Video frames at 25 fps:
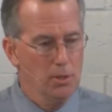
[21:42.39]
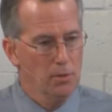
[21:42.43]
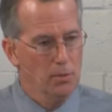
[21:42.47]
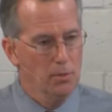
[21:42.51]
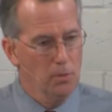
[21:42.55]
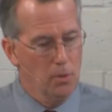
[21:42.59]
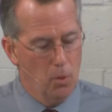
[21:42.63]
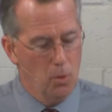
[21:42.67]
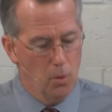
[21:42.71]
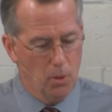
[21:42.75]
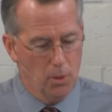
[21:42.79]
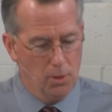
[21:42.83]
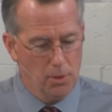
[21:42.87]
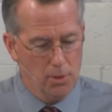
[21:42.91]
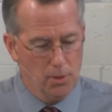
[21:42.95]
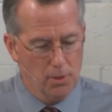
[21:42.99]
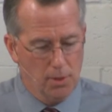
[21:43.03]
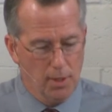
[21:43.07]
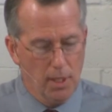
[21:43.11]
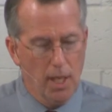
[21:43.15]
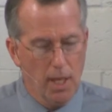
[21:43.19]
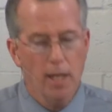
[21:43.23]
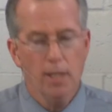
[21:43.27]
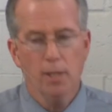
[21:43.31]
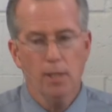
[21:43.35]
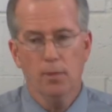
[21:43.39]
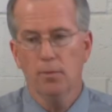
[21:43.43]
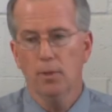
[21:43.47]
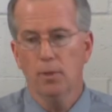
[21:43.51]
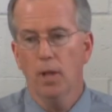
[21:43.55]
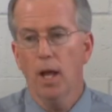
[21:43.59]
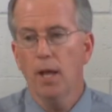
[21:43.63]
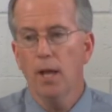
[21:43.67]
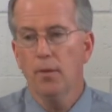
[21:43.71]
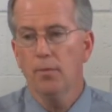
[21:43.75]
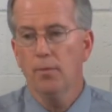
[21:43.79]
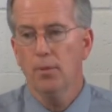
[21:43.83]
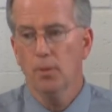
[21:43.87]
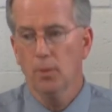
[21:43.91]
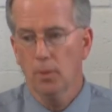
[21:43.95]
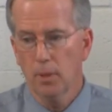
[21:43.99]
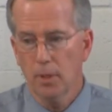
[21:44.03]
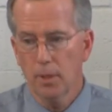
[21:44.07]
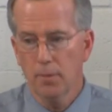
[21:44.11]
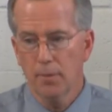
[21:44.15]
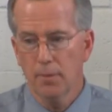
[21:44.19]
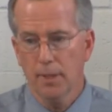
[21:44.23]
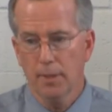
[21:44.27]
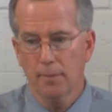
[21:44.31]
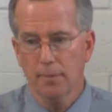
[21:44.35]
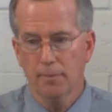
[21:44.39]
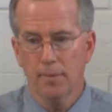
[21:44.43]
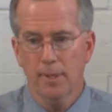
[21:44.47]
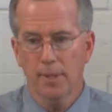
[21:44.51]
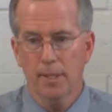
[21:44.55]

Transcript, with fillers: of course, the kind of life you're living,